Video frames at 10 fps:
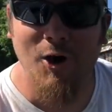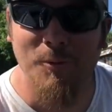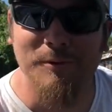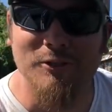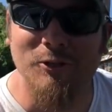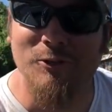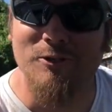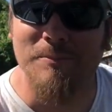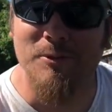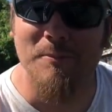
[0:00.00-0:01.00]
I hope this clears
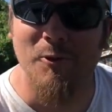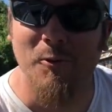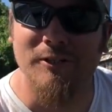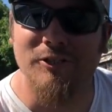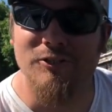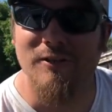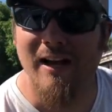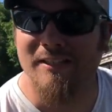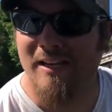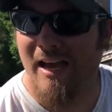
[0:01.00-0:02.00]
up some of the questions you
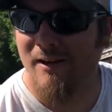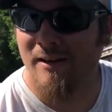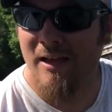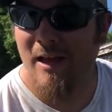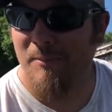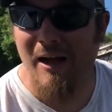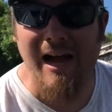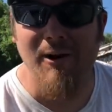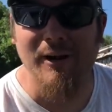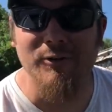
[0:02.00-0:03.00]
guys had about
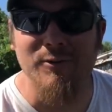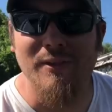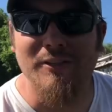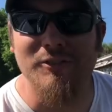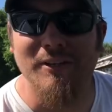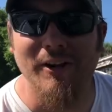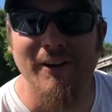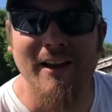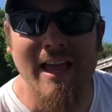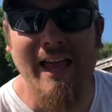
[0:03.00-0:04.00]
how I do things in
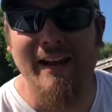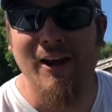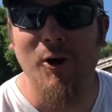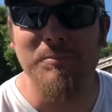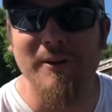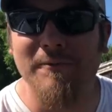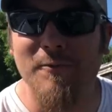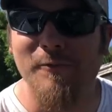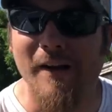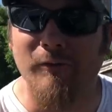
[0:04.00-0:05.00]
here. And I hope that if
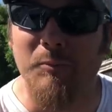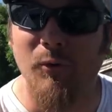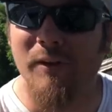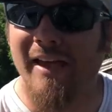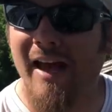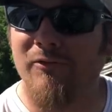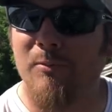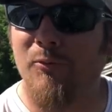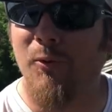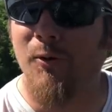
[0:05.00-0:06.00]
you've never pulled a calf
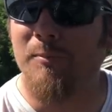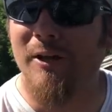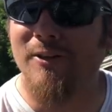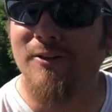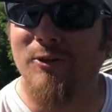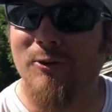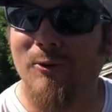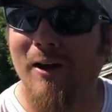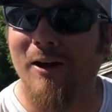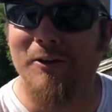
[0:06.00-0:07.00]
before, but
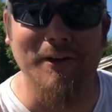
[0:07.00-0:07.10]
you, uh,